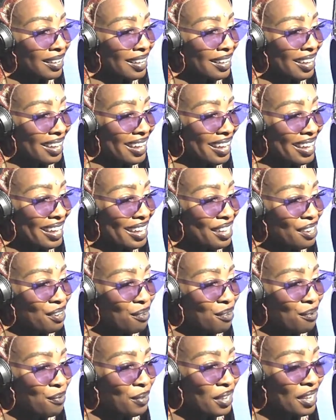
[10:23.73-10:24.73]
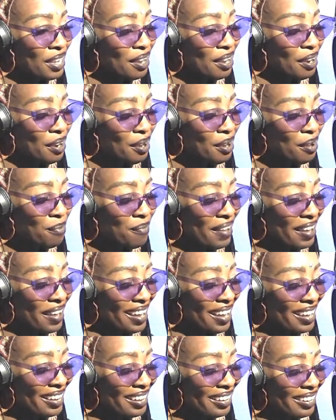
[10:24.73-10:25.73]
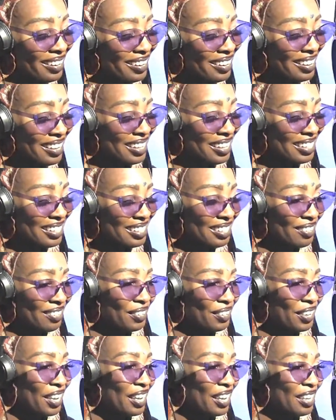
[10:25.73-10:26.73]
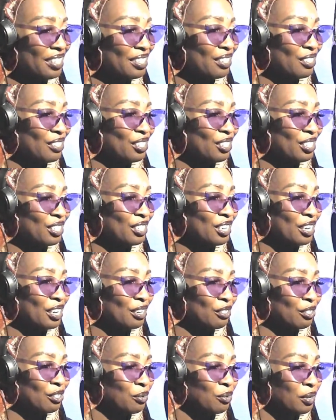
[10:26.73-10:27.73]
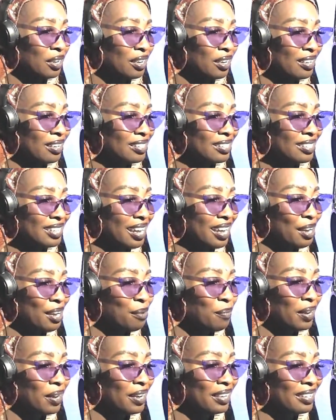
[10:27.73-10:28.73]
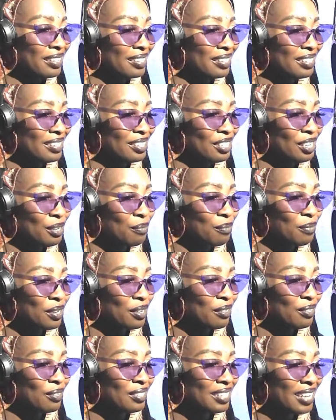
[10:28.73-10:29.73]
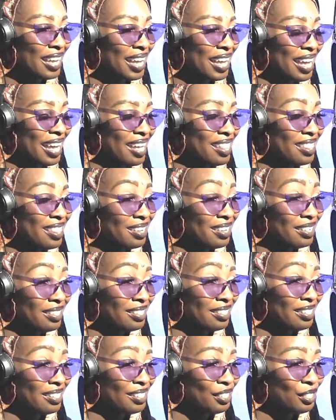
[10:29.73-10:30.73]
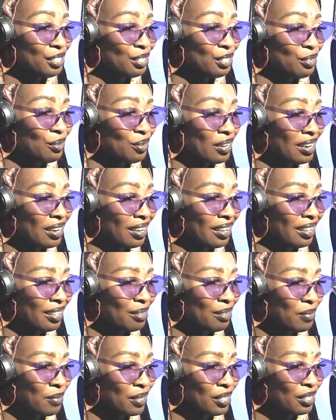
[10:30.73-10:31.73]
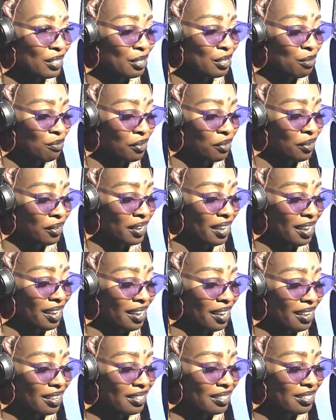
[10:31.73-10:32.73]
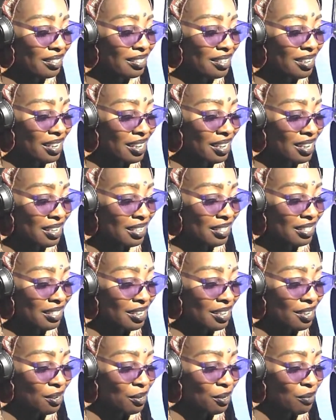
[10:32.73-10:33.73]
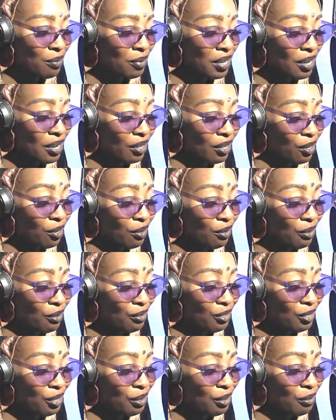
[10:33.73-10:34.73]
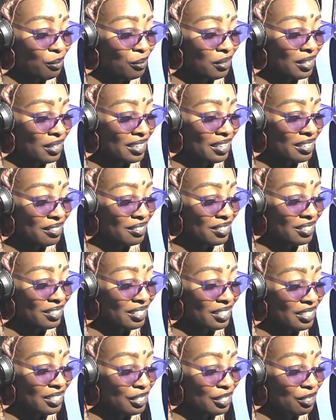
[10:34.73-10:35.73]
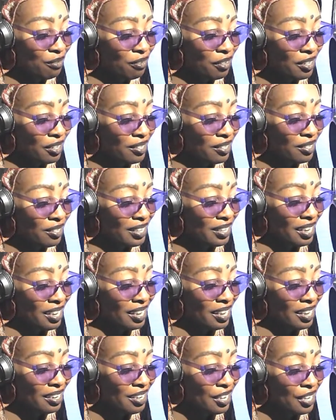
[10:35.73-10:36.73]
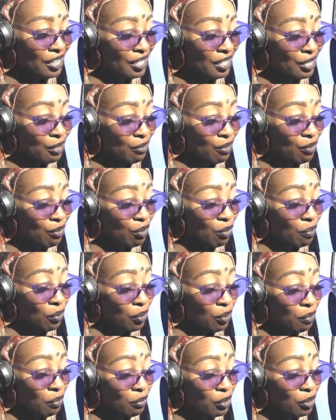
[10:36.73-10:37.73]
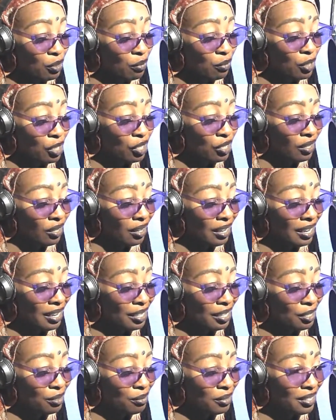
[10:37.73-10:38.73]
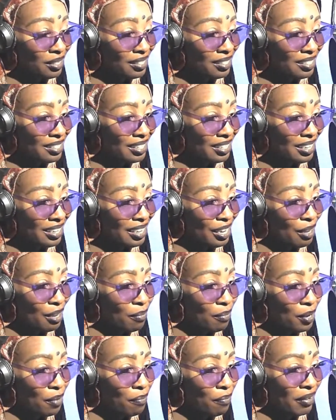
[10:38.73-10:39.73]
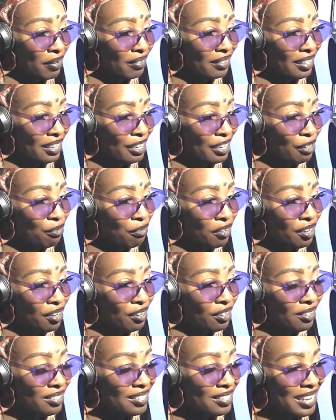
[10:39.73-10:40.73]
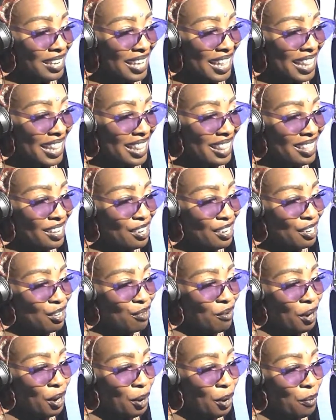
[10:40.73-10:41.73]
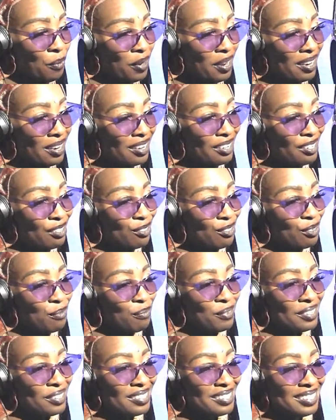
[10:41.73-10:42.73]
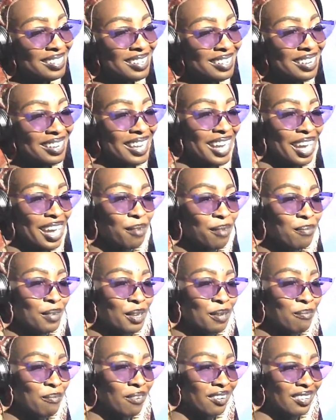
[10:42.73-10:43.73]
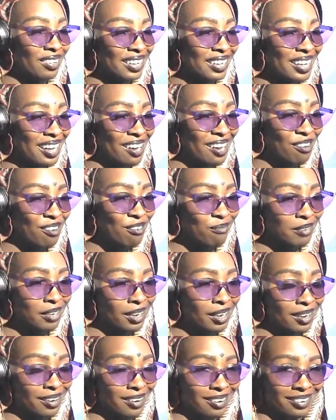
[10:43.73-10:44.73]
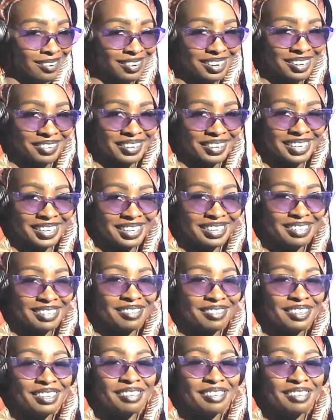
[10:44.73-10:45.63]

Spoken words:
And we are back. So, in case you're just now joining us, I'm iiiYansaje Muse, and this is your nightly mystic forecast. So, we are cruising through Leo season's first decan. So, if you were born between July 22nd and my birthday, the 1st, then you are 100% cat people. Leo, yeah, no cut on your